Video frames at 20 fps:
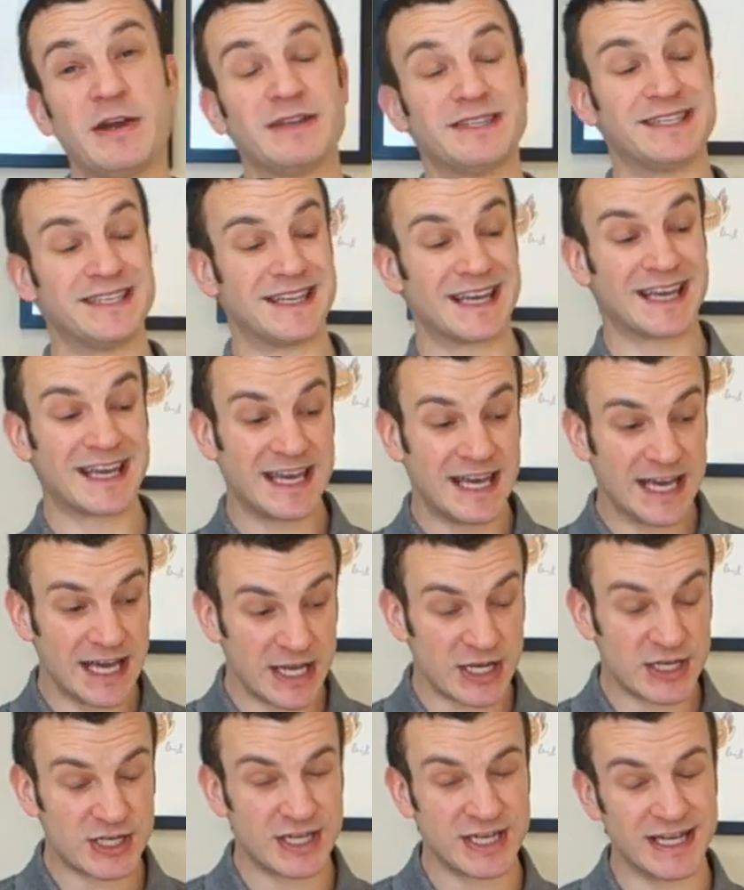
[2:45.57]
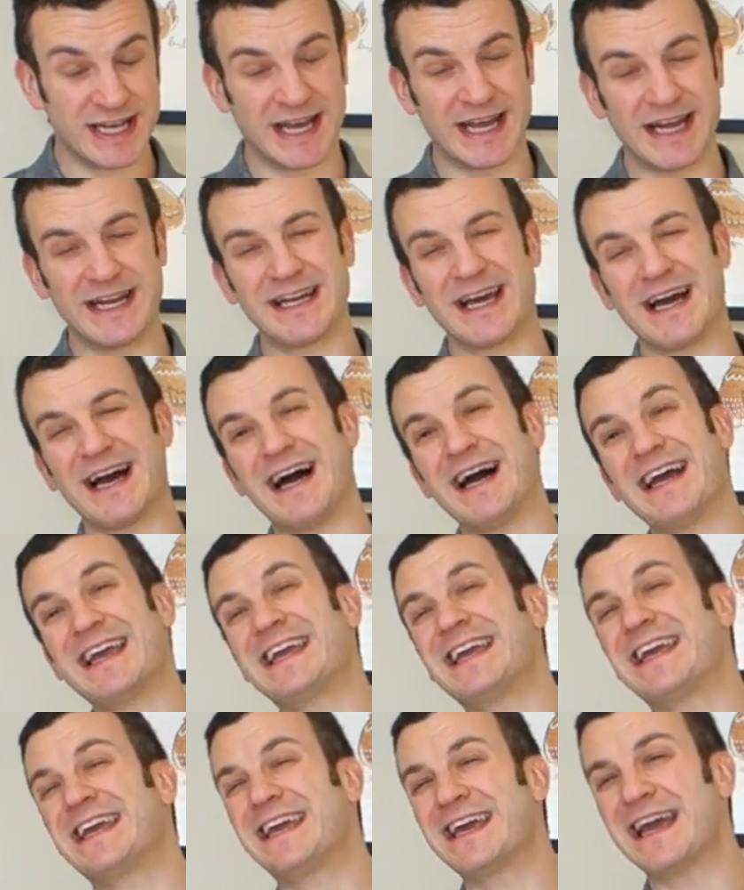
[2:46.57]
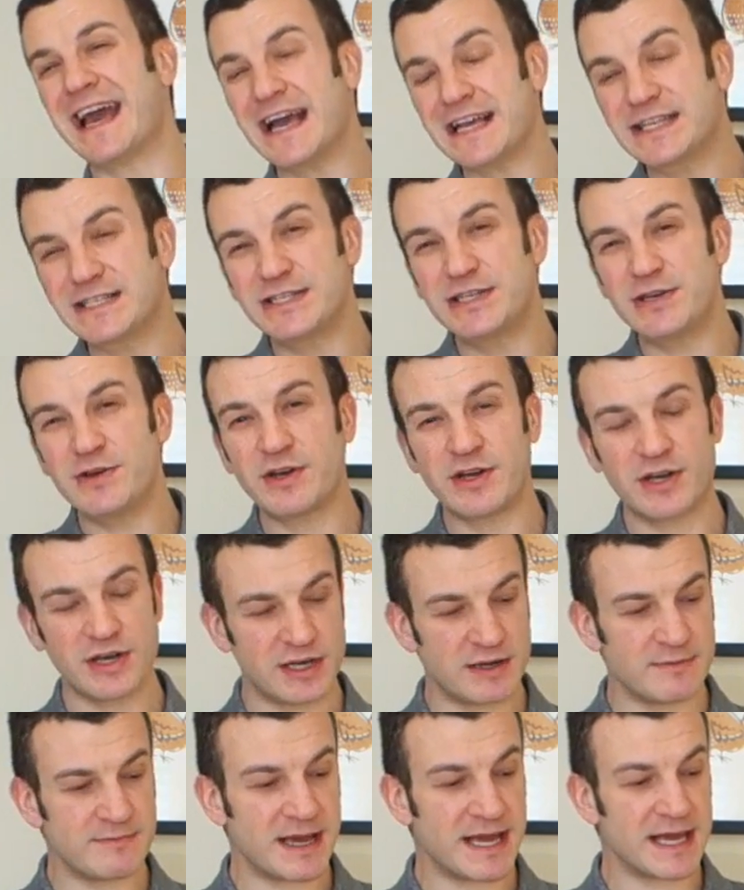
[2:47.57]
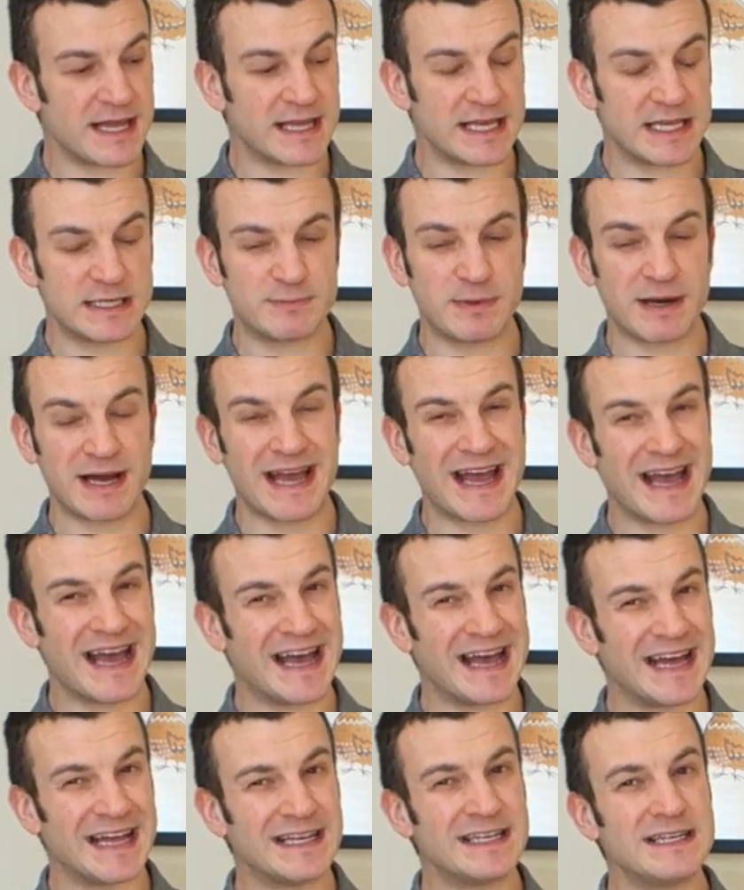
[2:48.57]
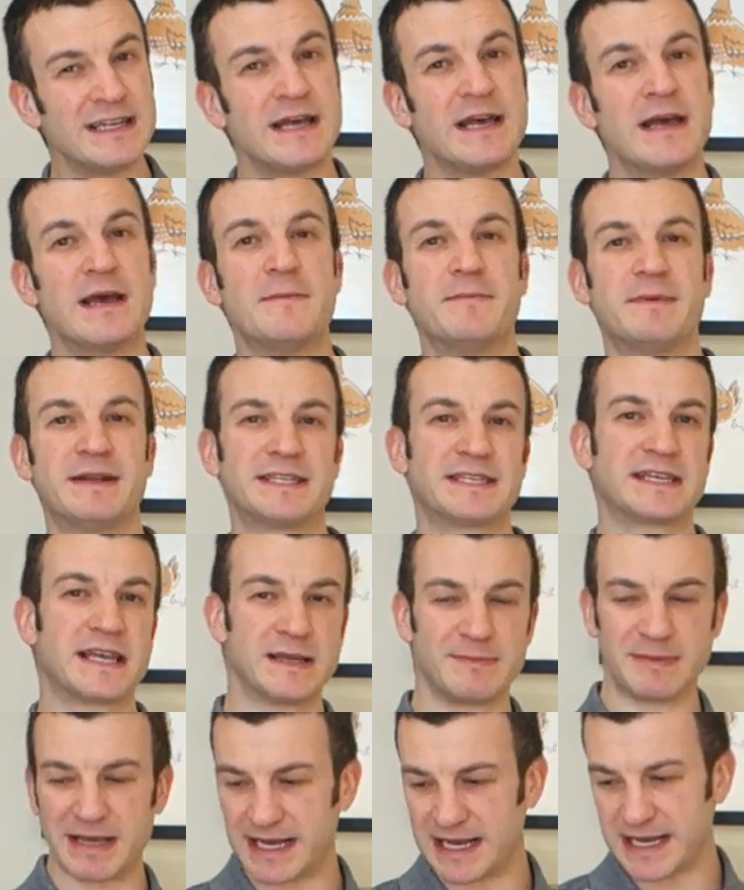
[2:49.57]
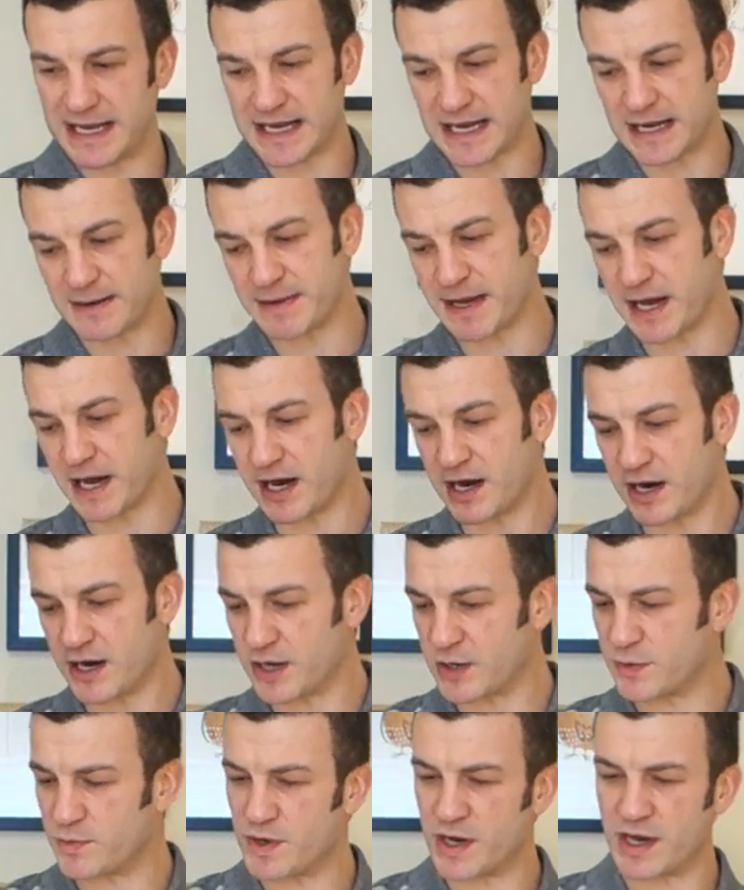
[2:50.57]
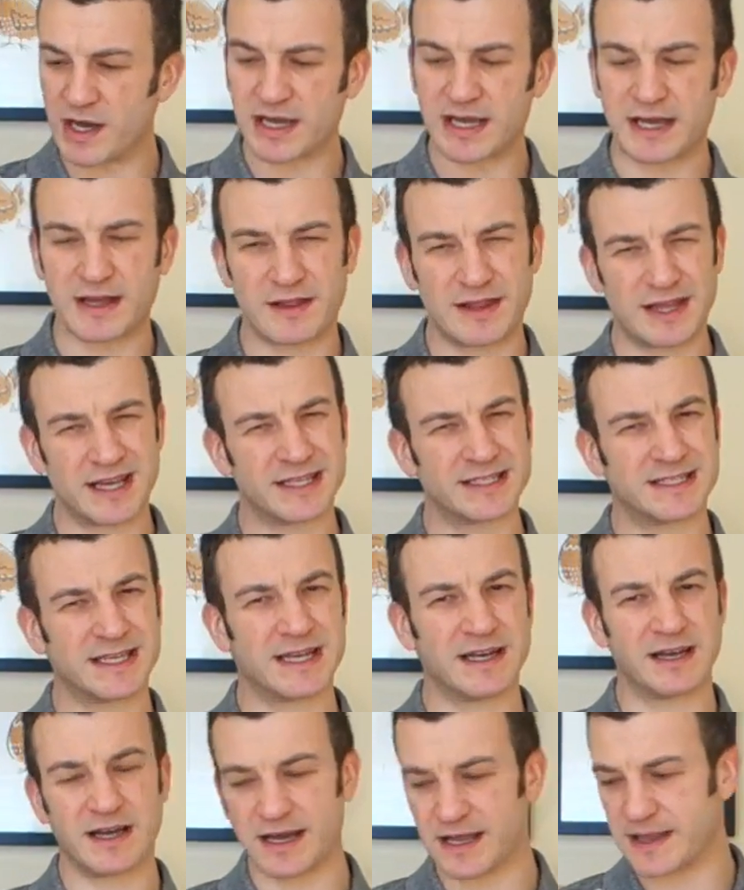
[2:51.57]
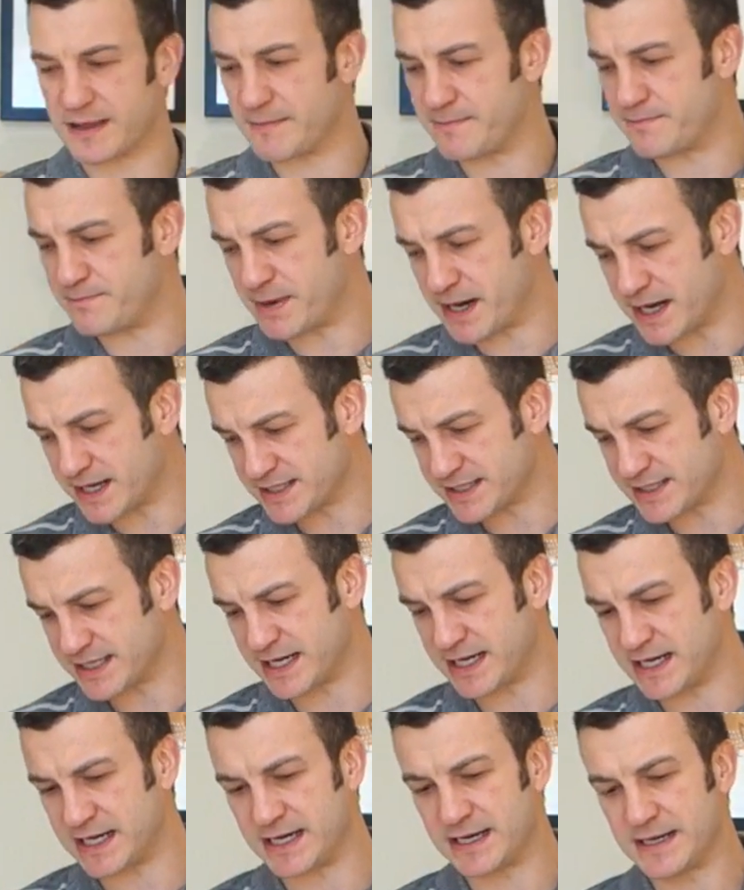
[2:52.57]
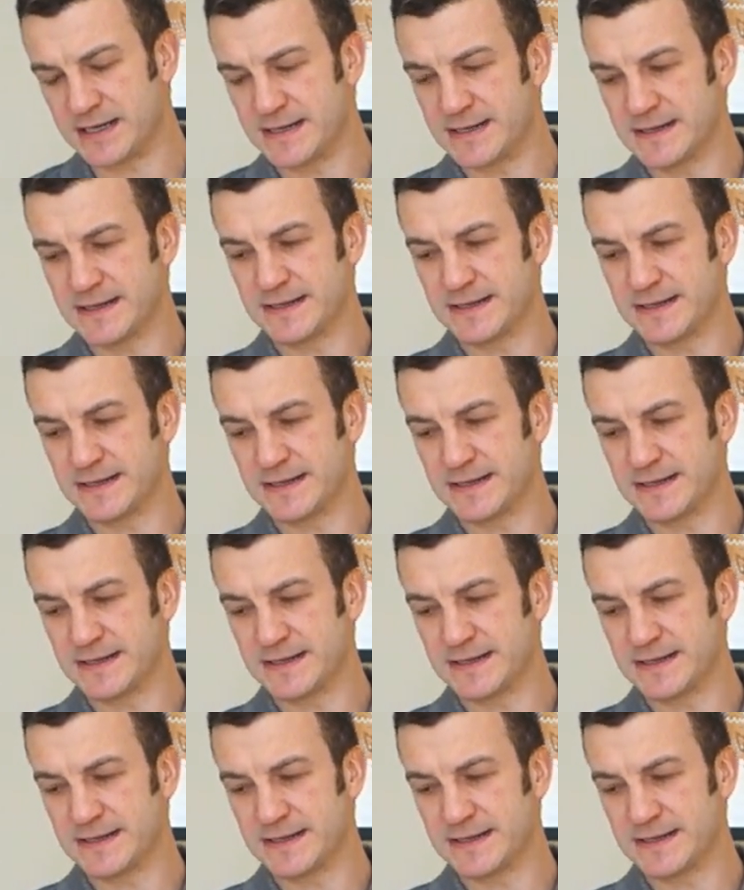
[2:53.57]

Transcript: using the KitchenAid. I guess you could make these by hand, but it's going to be a little bit hard working things in, like the butter